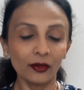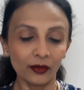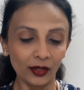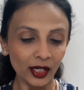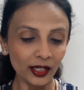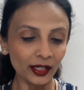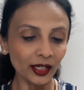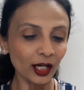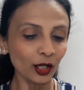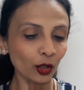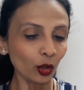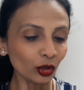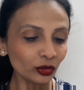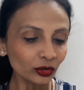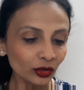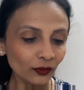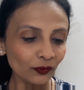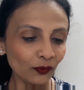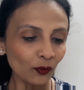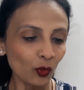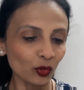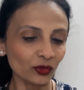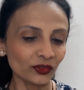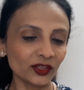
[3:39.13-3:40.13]
Right, and on
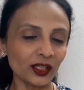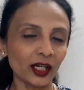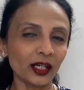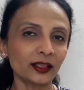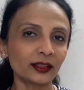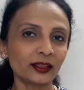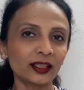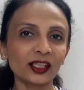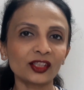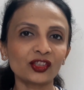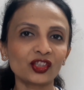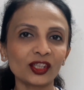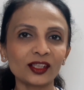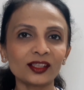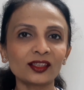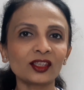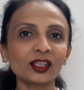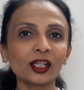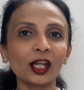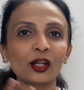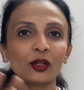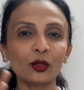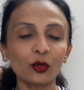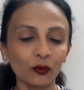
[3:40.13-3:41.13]
the fourth side they just
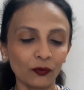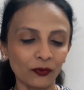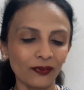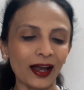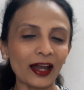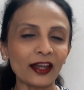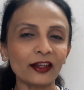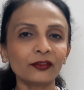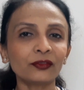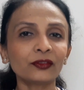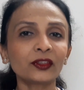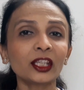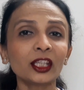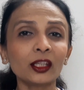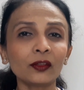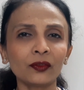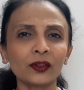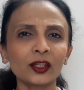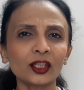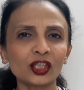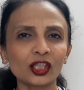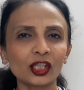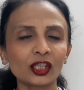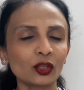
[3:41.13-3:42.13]
tell you 5 key
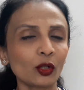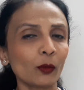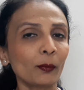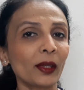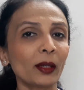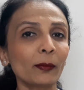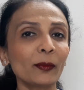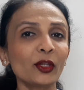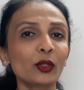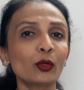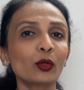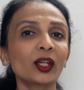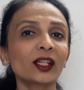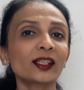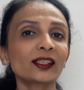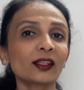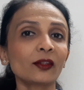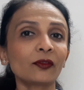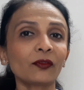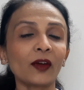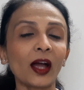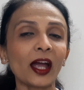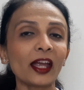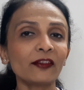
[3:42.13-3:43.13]
features, or maybe you can
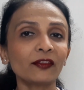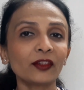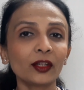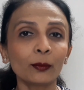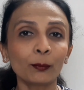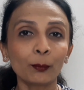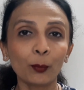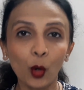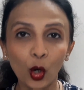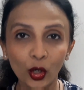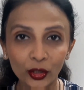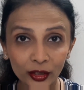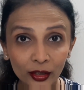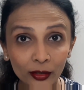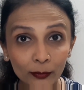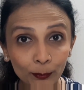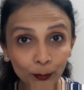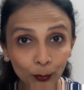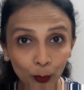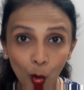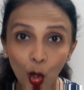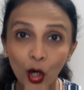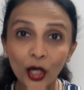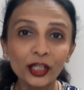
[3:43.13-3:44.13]
say 5
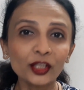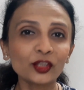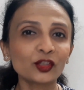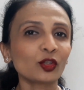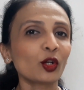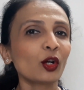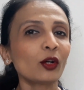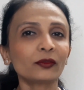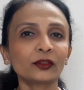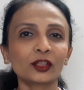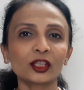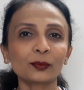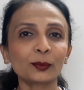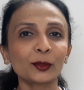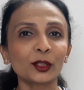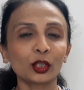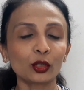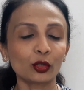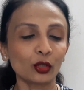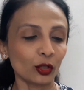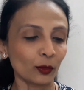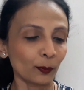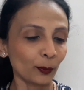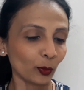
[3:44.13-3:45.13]
important points of this
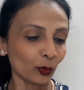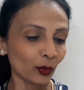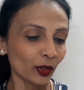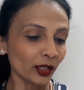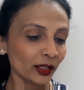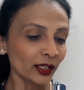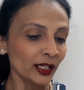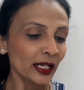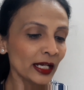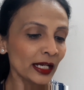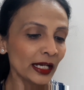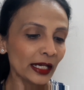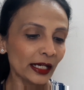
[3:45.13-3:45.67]
particular product.